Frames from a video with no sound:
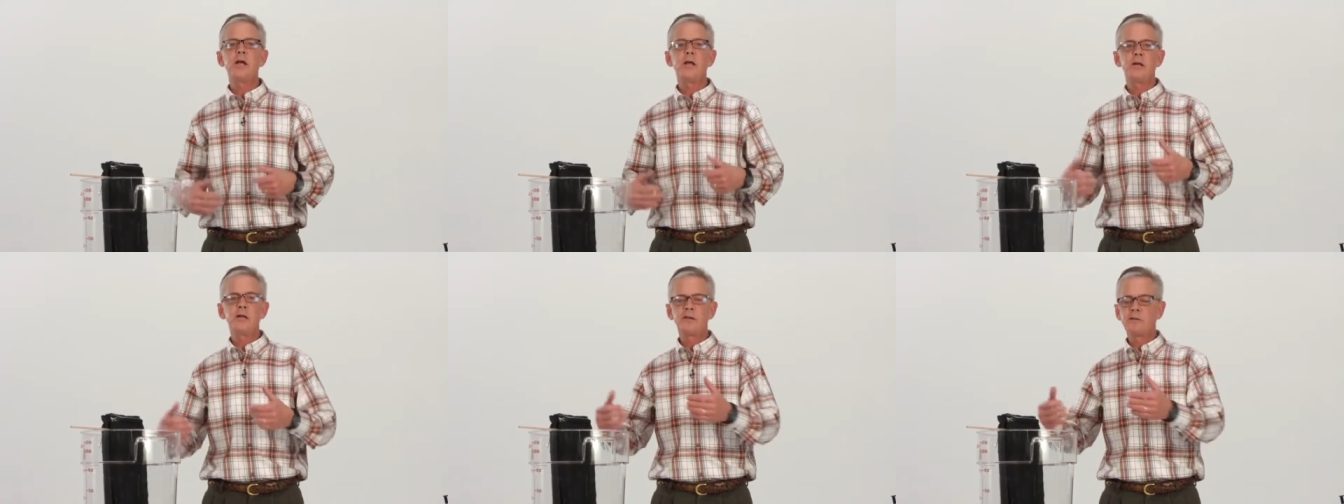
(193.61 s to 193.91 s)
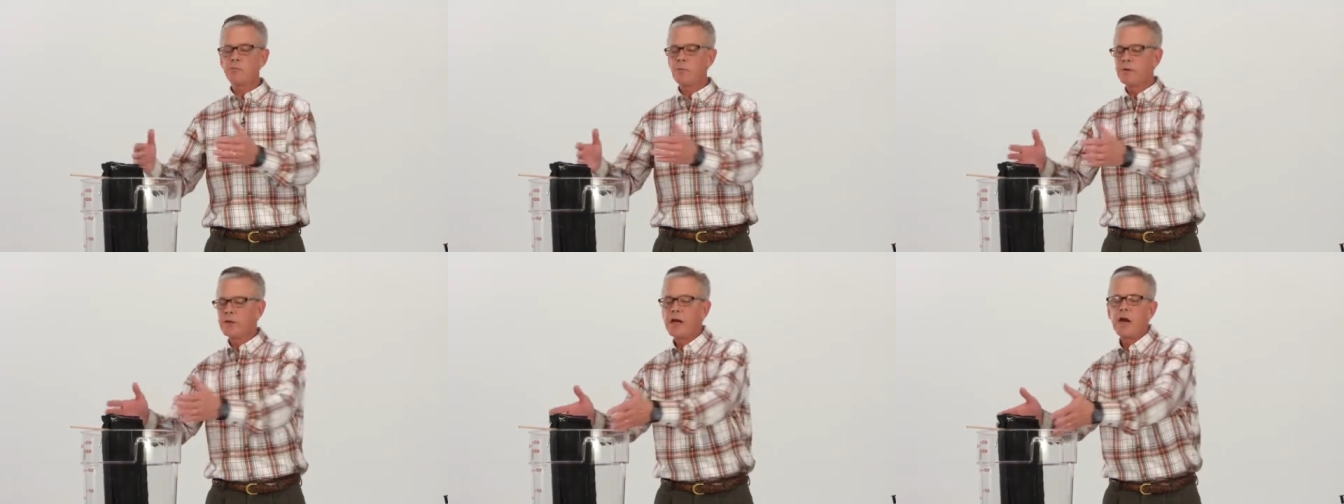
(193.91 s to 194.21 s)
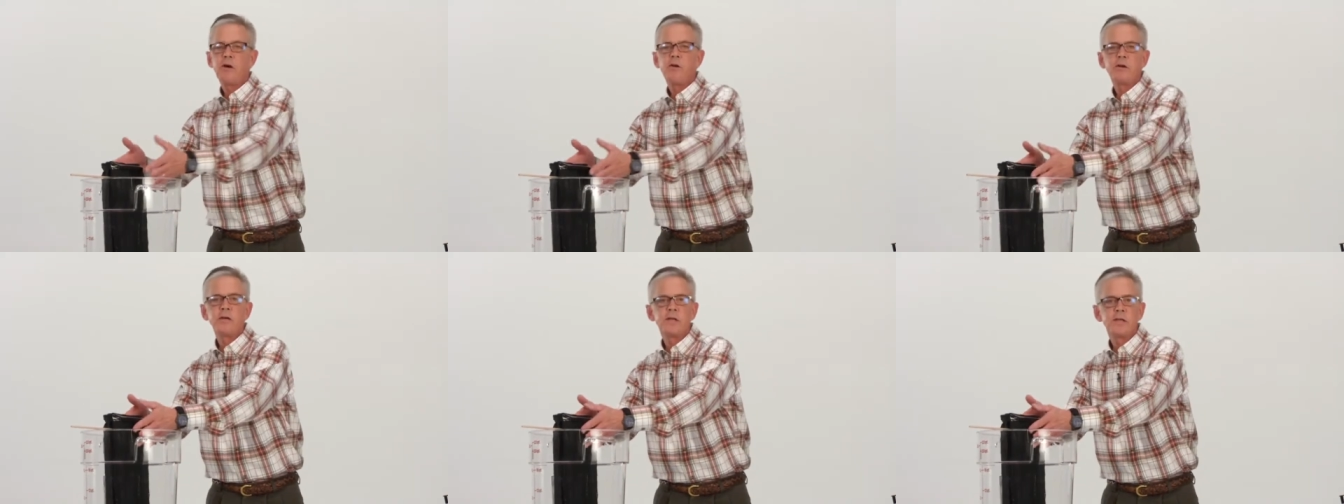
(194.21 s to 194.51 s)
and this will
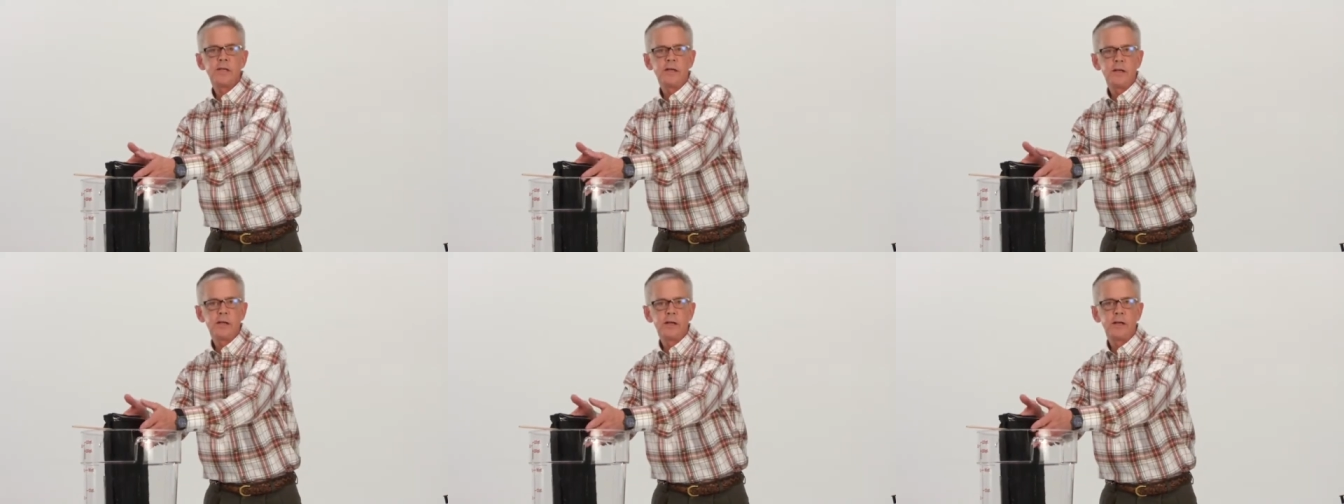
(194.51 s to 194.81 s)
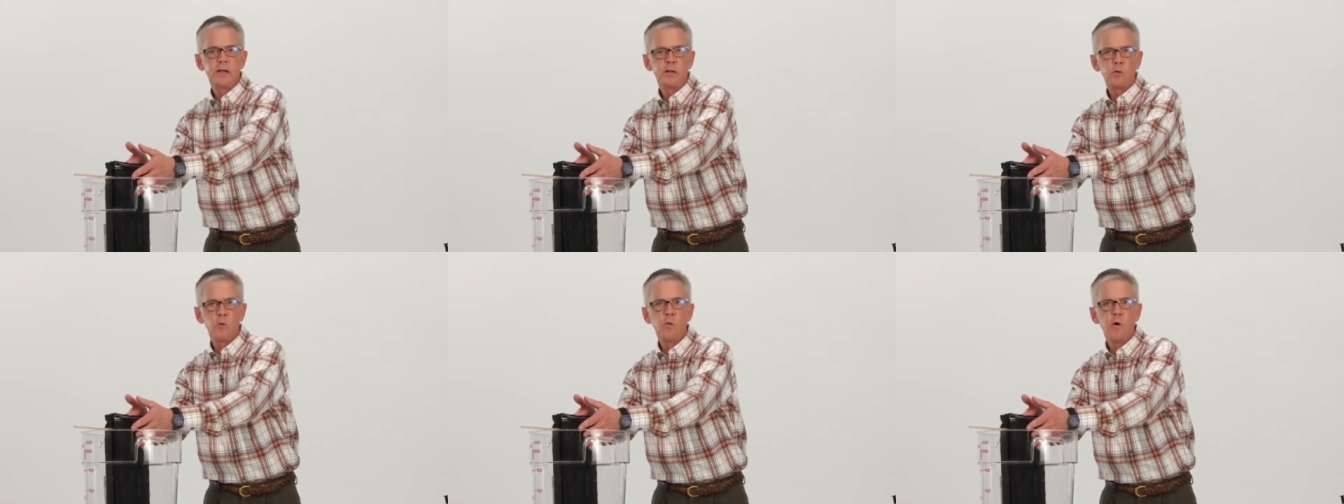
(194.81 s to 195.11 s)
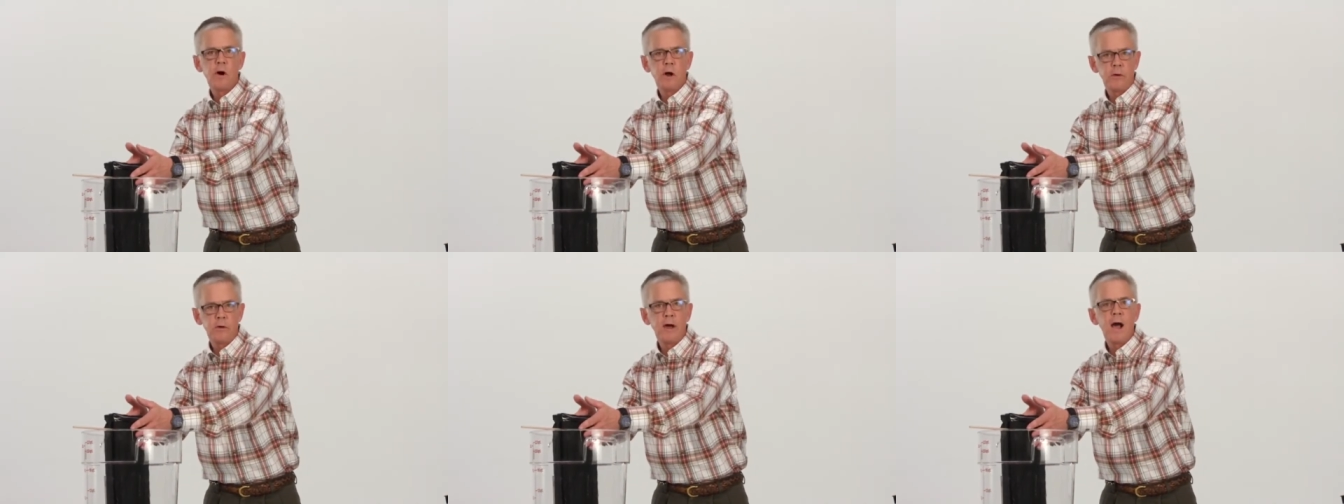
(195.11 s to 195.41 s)
guarantee to get the
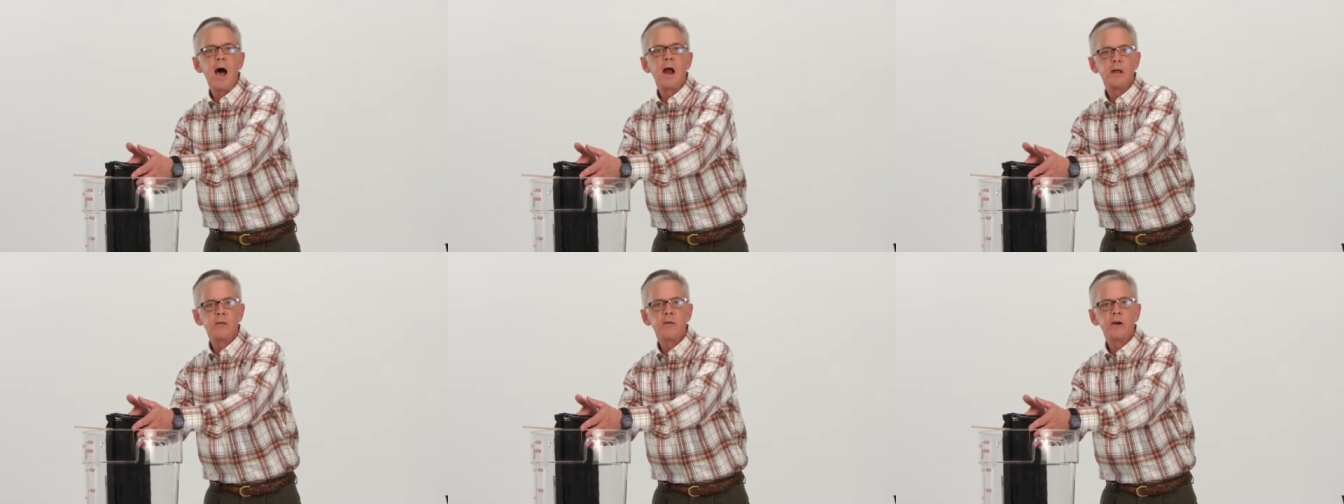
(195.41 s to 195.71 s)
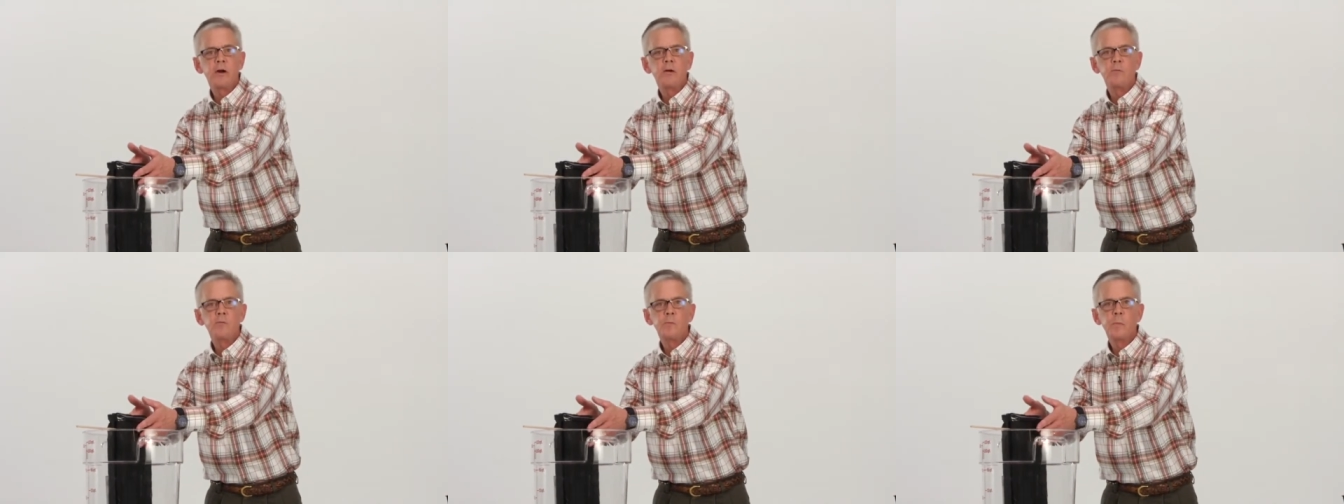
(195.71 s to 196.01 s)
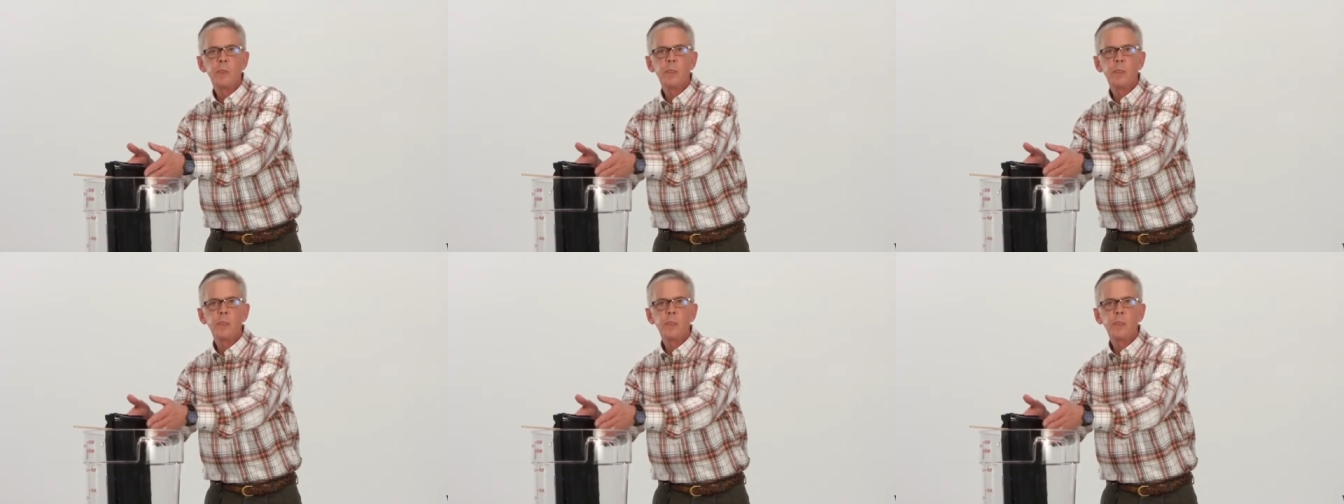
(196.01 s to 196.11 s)
water out of there.